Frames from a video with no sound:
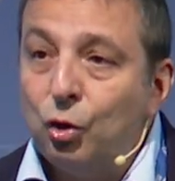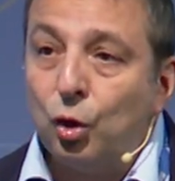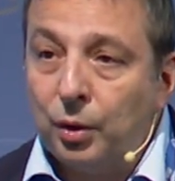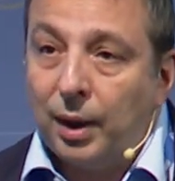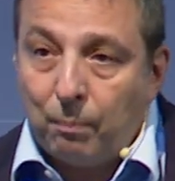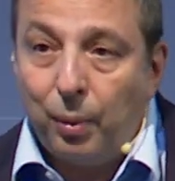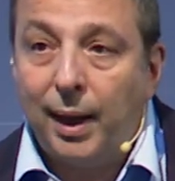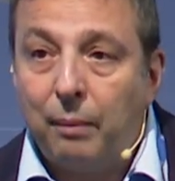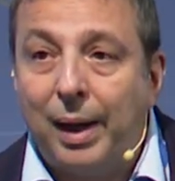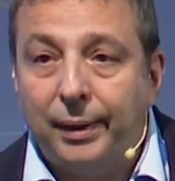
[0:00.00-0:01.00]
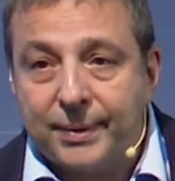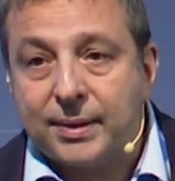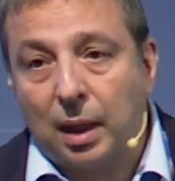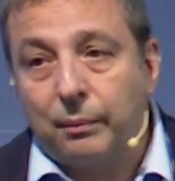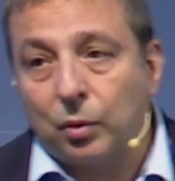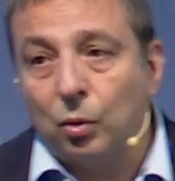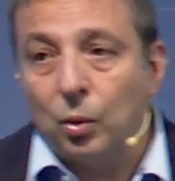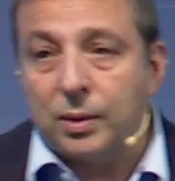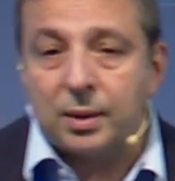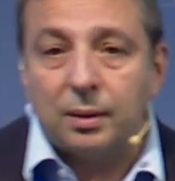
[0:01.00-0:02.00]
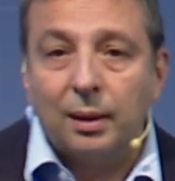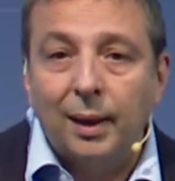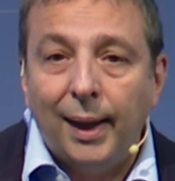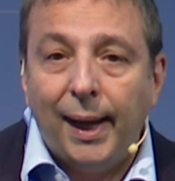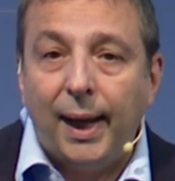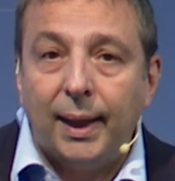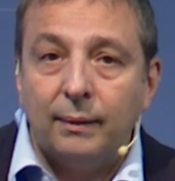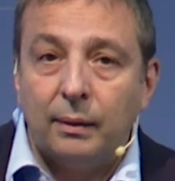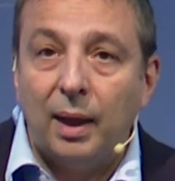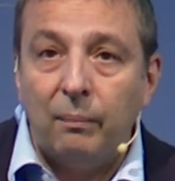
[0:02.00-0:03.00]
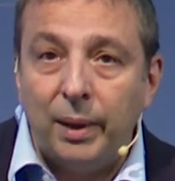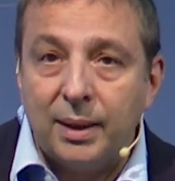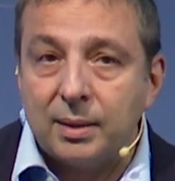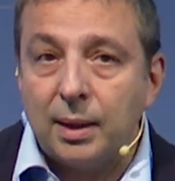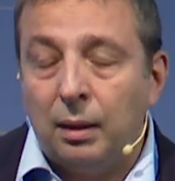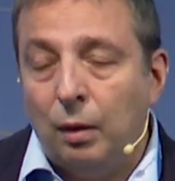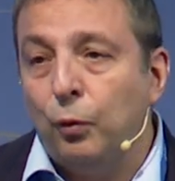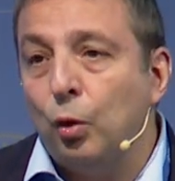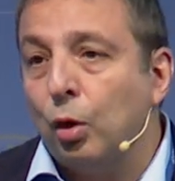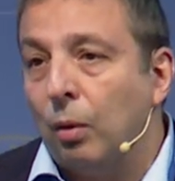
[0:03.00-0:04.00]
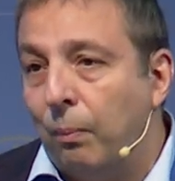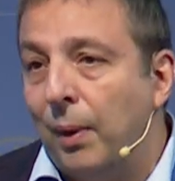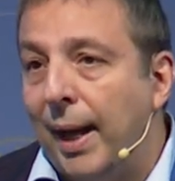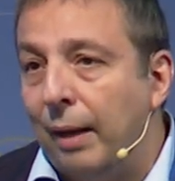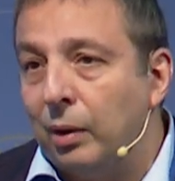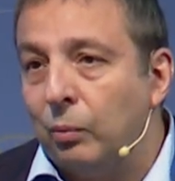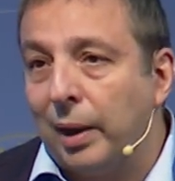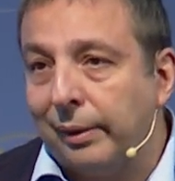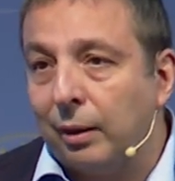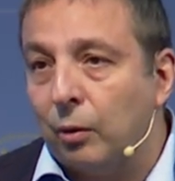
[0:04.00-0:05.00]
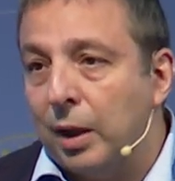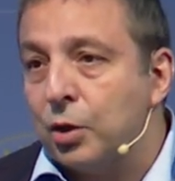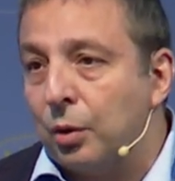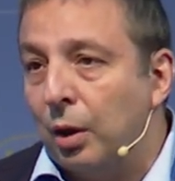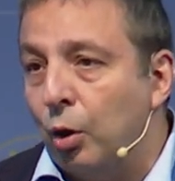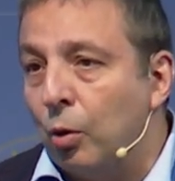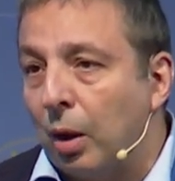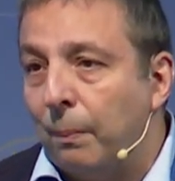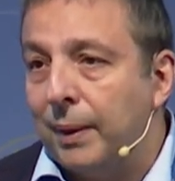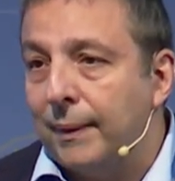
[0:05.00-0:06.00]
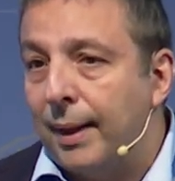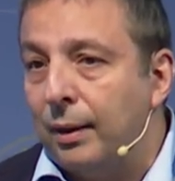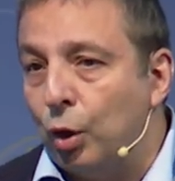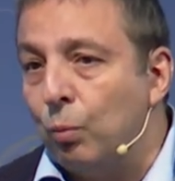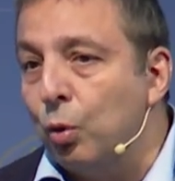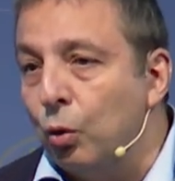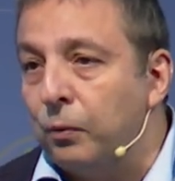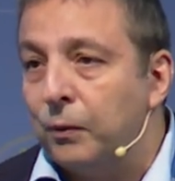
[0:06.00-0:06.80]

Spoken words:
they play by the same rules. And that means that if you comply with one regulation in Europe and then you move